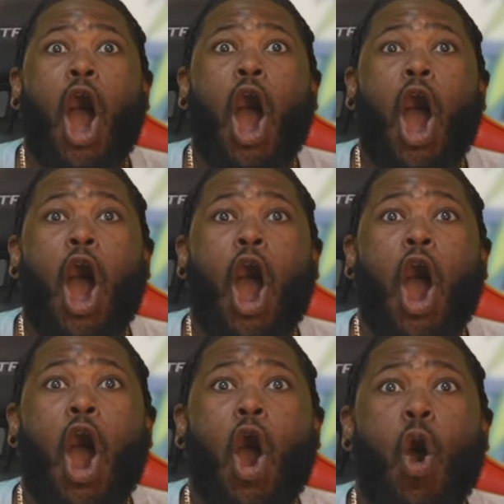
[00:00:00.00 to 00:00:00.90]

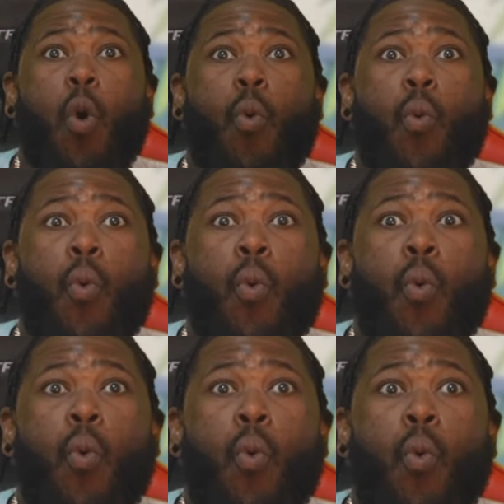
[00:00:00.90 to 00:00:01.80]

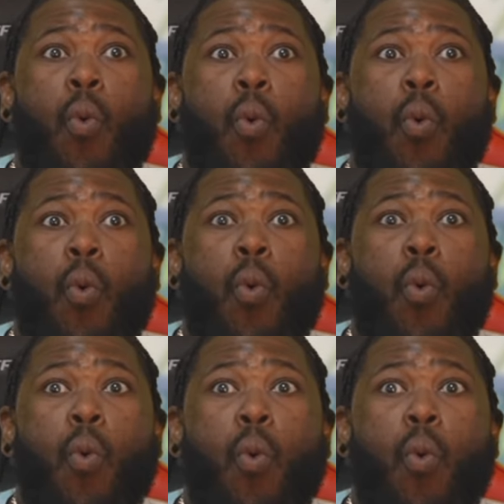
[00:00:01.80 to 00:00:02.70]

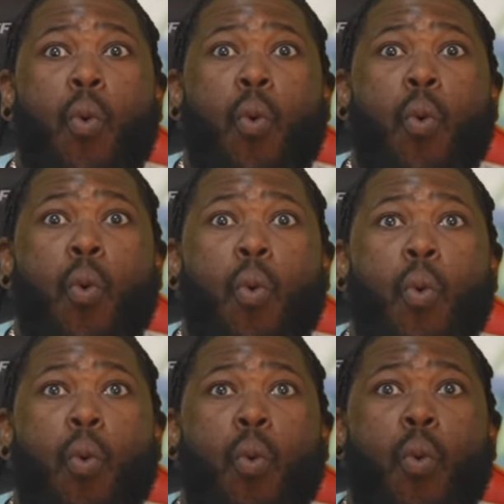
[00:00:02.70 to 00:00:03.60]

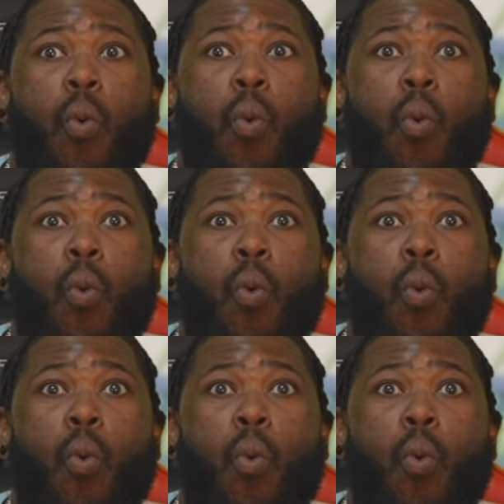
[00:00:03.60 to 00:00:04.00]
(not speaking)